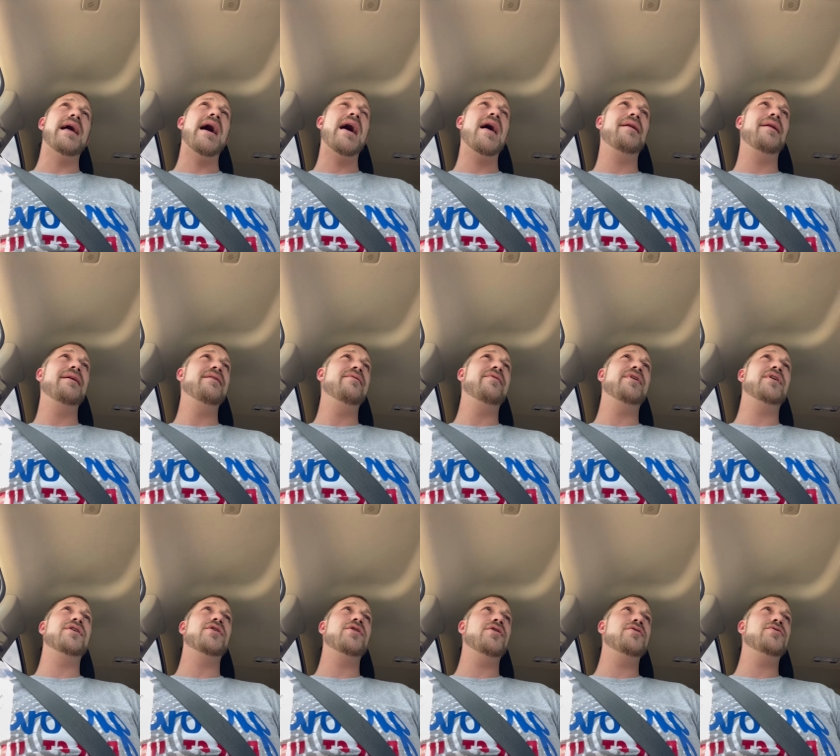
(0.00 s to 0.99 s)
I live in the
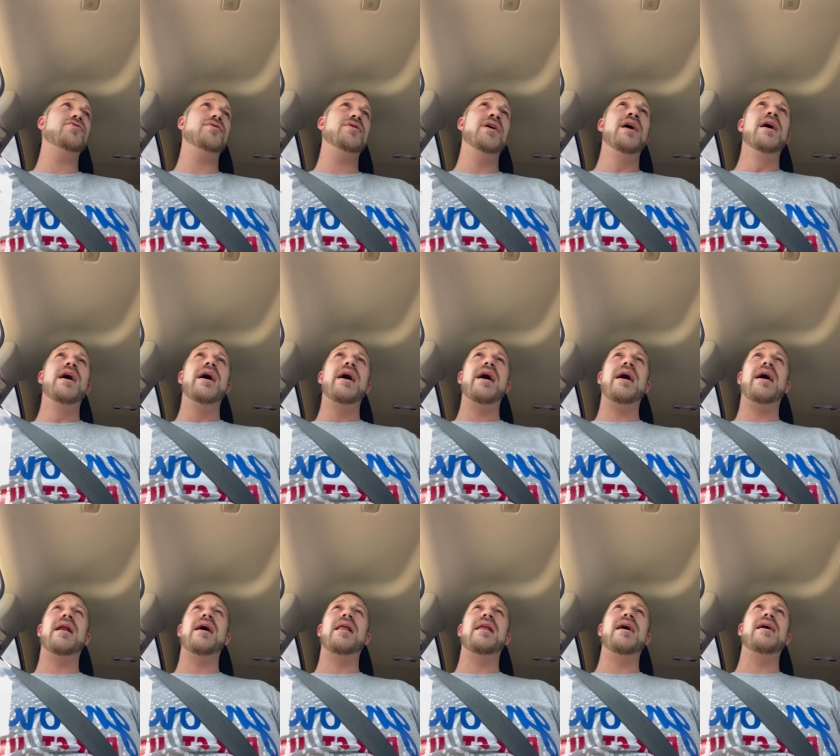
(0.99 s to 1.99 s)
country and
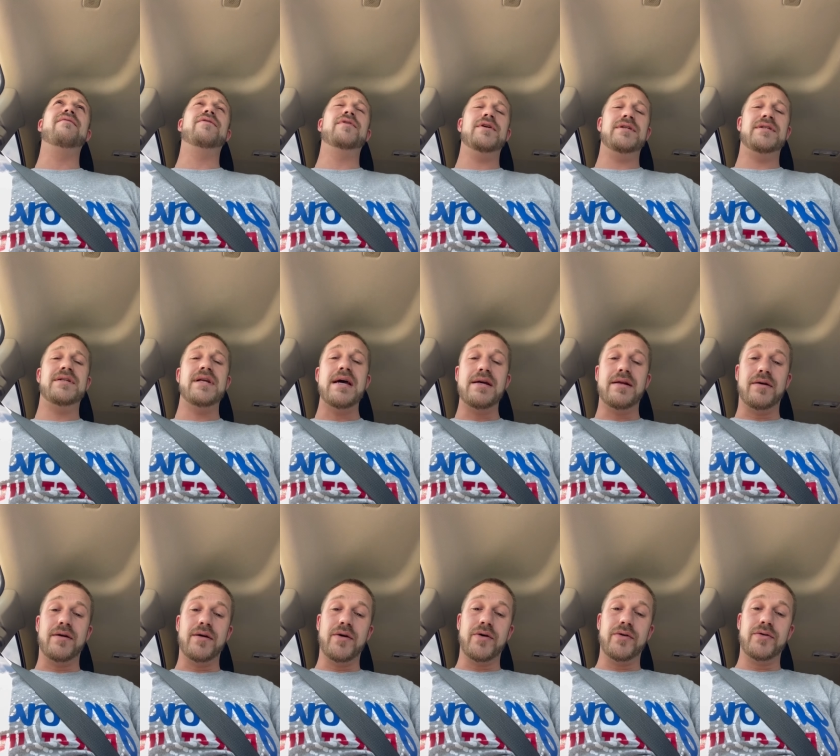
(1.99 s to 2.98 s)
I like for it to stay in the
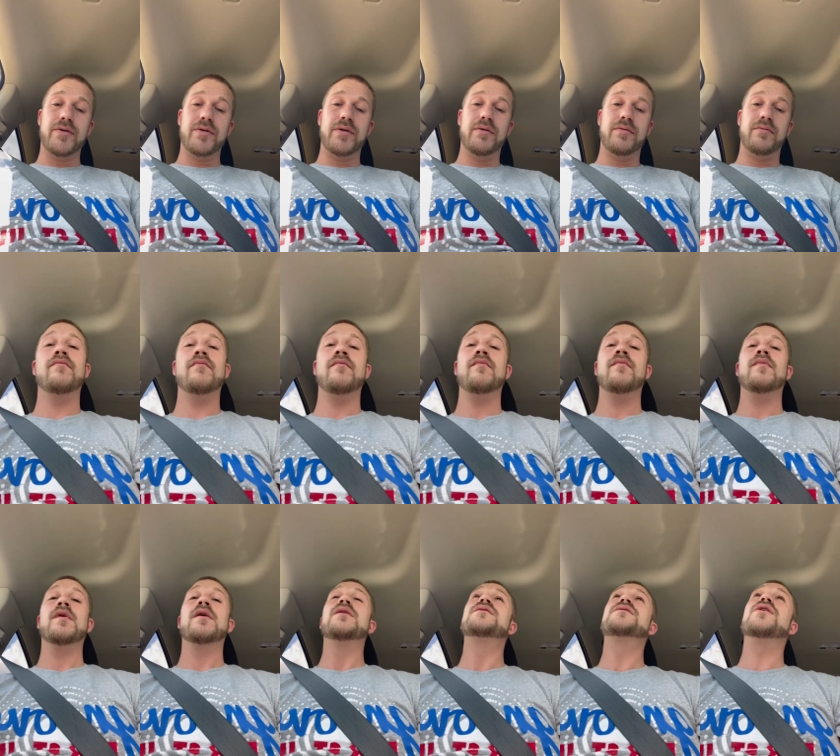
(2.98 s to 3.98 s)
country.
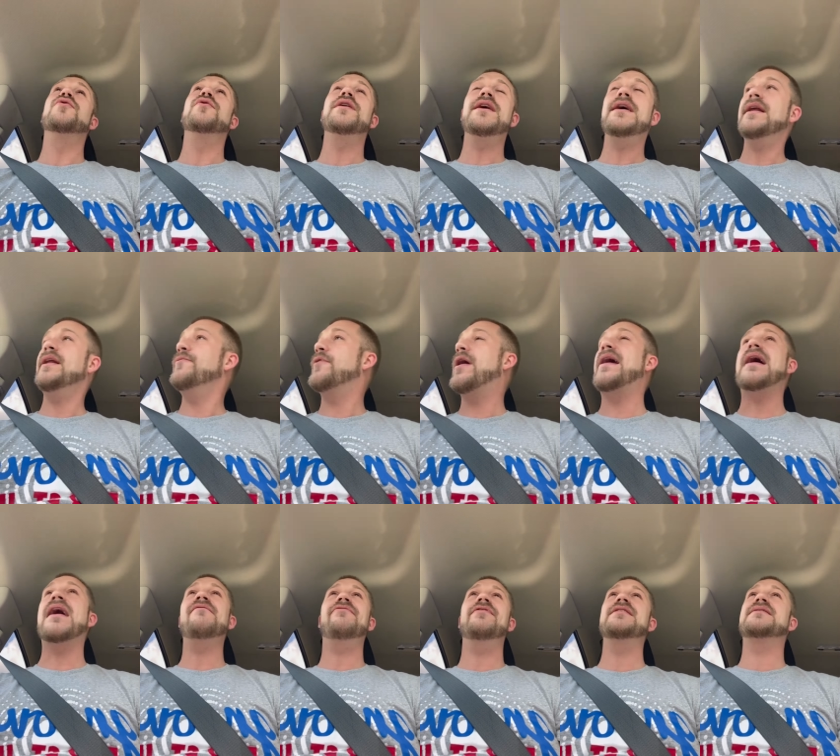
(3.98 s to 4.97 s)
So anyway,
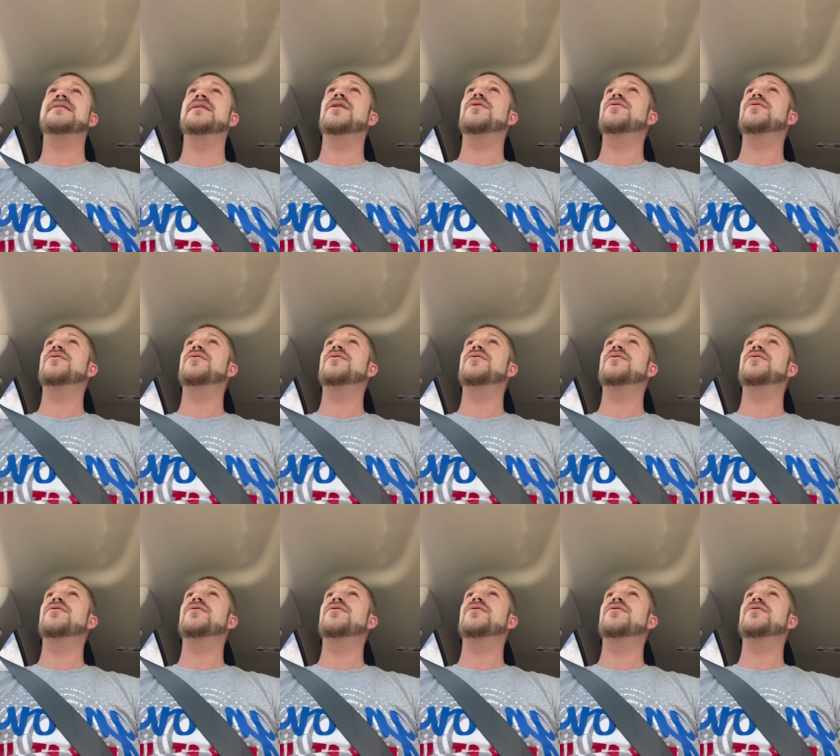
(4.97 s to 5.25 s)
I'm fixing to go